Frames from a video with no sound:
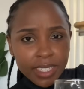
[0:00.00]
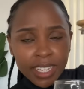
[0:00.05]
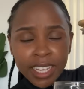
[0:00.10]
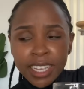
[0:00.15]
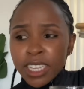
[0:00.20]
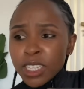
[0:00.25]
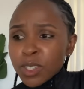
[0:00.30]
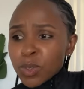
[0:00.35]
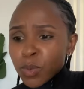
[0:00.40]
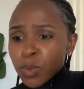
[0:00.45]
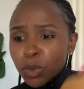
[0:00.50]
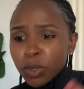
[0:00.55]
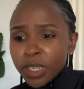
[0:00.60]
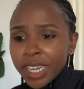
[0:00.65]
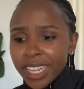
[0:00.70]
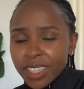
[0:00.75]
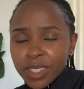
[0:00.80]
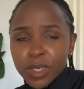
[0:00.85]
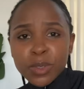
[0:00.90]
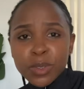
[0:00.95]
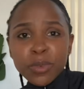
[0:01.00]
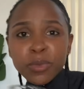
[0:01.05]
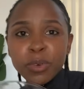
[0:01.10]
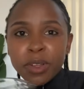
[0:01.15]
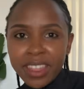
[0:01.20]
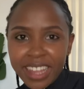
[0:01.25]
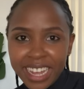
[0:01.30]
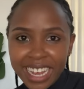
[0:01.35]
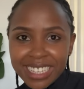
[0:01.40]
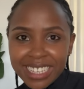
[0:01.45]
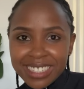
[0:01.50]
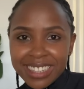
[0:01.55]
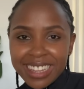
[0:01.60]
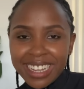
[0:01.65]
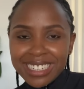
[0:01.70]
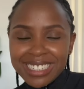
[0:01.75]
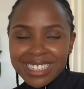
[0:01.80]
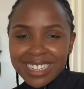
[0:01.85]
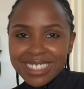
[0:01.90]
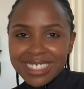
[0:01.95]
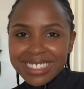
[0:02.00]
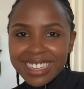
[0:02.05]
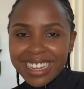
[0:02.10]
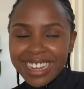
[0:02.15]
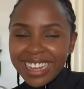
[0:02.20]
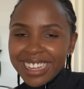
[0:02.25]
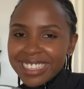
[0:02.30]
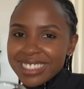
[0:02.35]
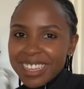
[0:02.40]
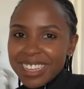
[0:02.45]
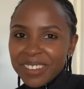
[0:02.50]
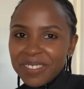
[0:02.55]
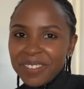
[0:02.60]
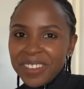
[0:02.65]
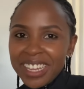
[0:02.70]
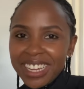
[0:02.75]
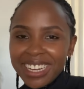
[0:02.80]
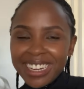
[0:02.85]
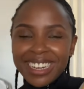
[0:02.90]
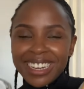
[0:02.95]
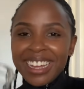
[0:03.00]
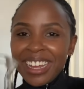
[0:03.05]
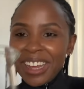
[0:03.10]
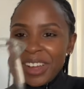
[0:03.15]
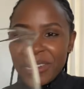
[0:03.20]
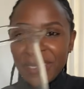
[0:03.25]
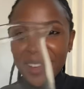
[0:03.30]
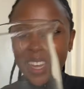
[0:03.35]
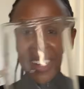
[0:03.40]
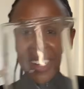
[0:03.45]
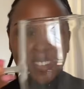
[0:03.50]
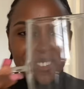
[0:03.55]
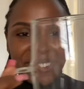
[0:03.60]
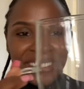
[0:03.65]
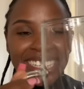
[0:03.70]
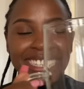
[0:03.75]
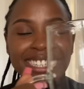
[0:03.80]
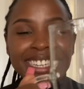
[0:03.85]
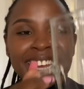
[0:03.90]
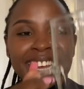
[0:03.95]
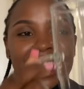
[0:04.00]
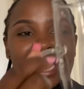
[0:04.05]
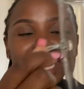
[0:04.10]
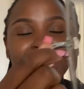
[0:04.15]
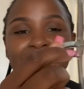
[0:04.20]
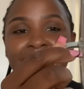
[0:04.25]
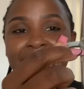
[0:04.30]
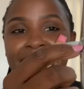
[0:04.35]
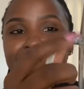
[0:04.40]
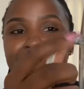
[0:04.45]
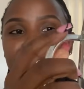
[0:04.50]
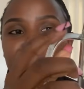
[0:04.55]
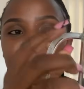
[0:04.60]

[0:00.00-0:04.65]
is wooden, so for the aesthetics, guys, I mean, why not? And then the